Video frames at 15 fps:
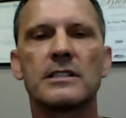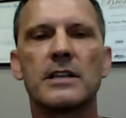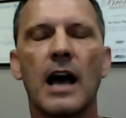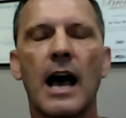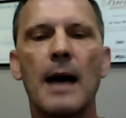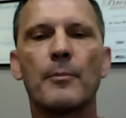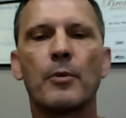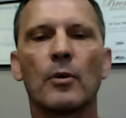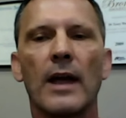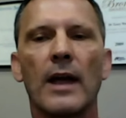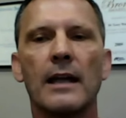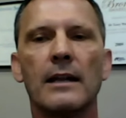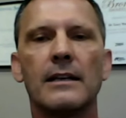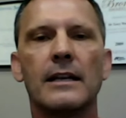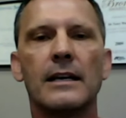to
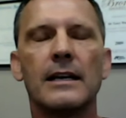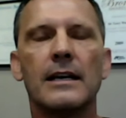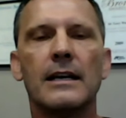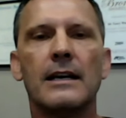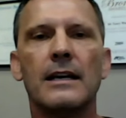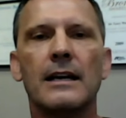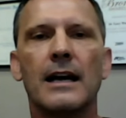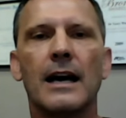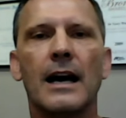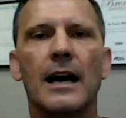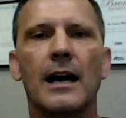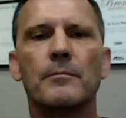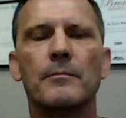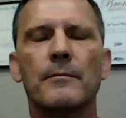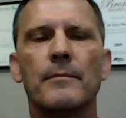operate.
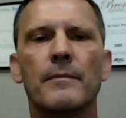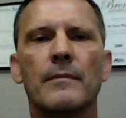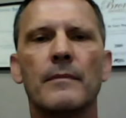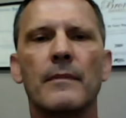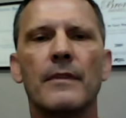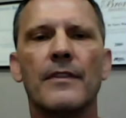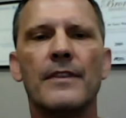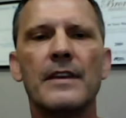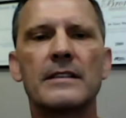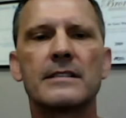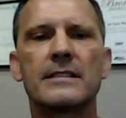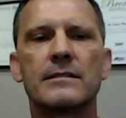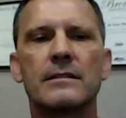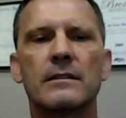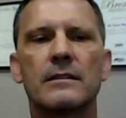
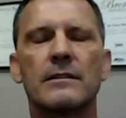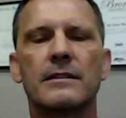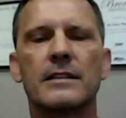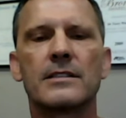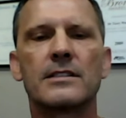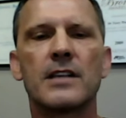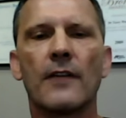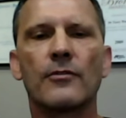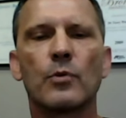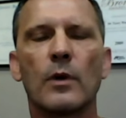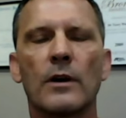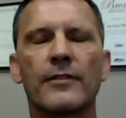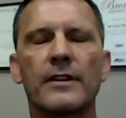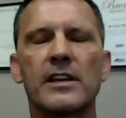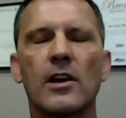The software for the